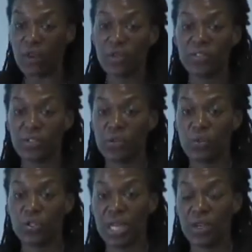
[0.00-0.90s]
areas
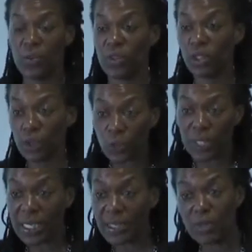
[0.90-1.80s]
associated with
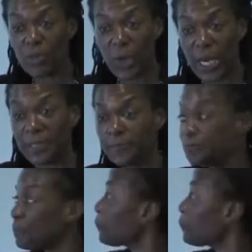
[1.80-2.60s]
learning in the brain.